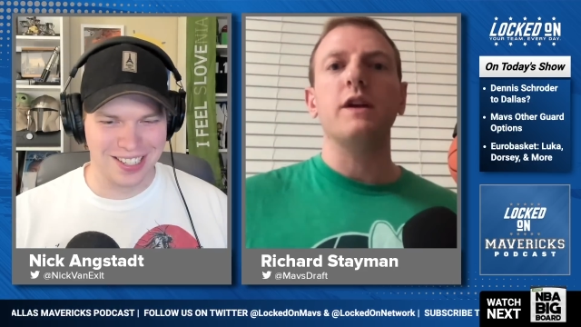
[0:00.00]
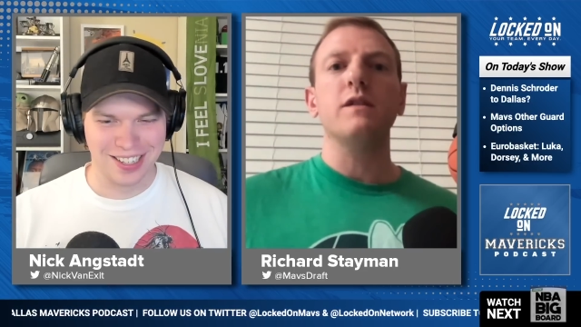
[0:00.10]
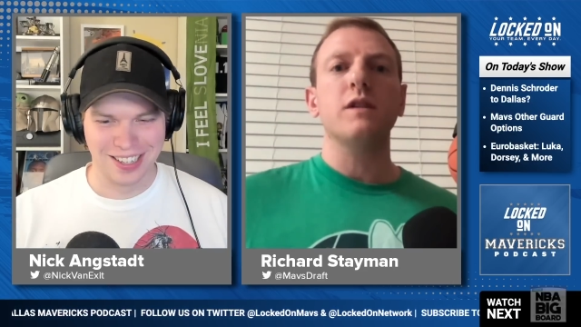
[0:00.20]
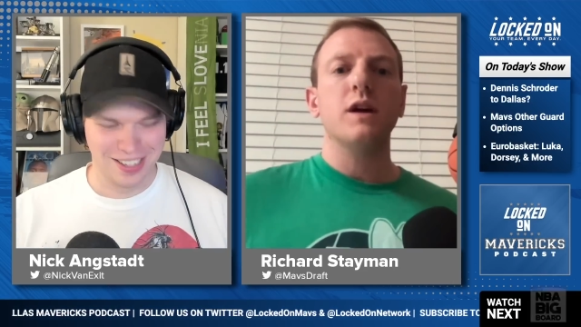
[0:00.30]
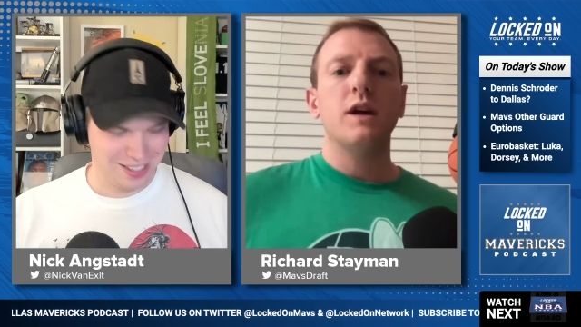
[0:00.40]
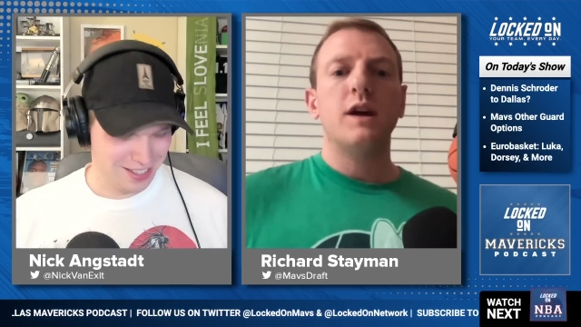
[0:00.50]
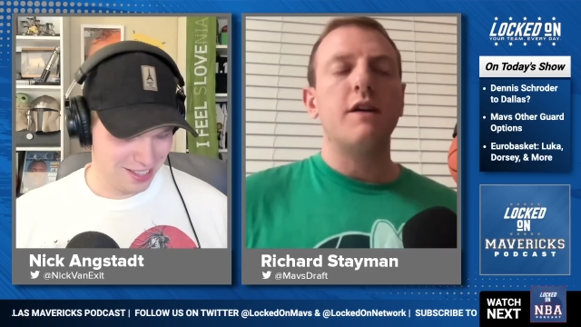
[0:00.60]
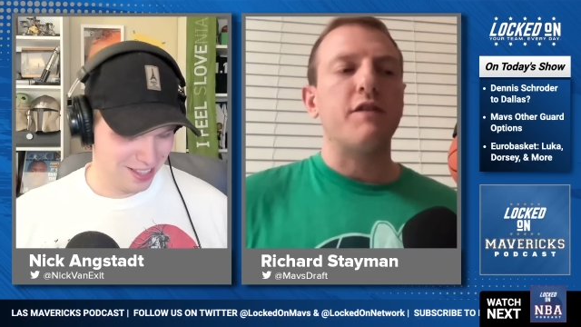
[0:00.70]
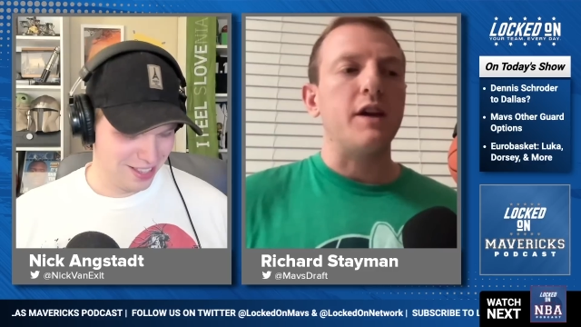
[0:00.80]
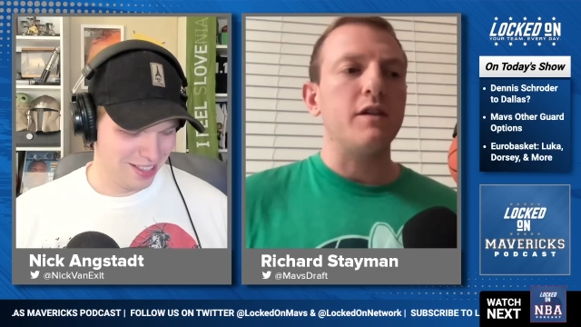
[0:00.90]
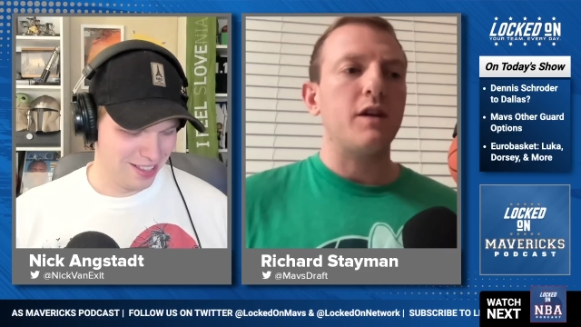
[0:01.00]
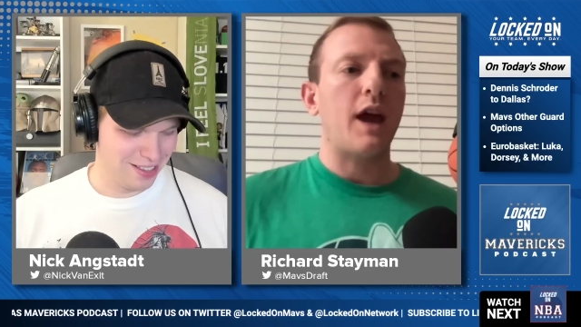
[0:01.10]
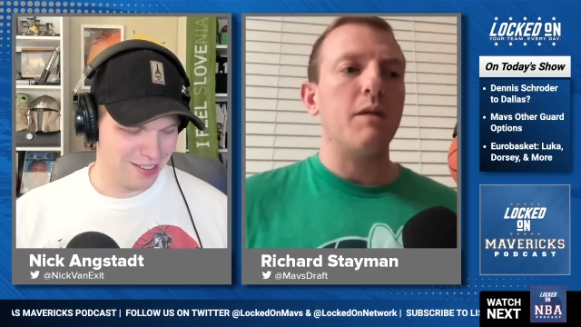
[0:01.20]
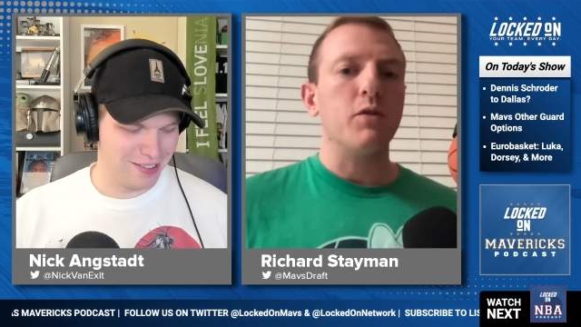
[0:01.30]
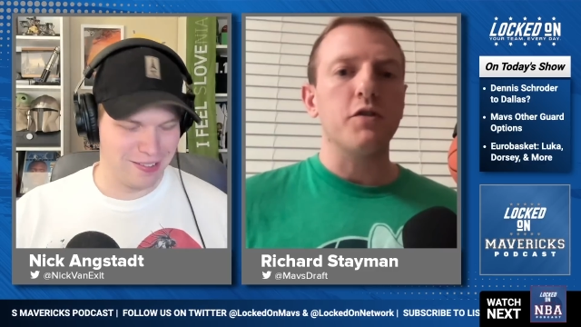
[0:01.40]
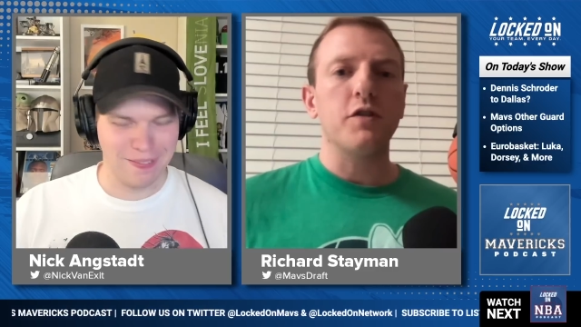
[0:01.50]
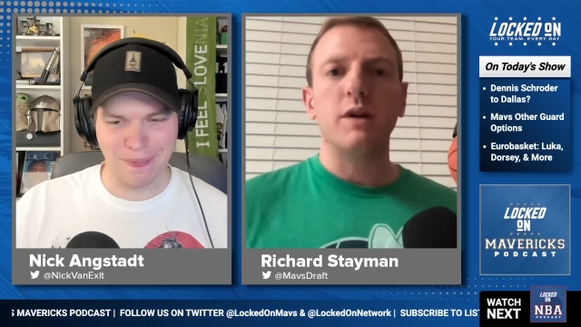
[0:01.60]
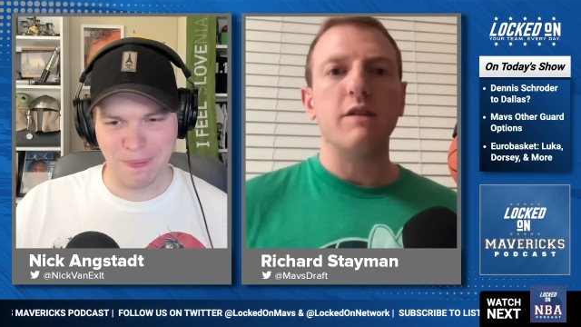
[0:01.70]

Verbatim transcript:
Speaker 1: if he's if he's able to,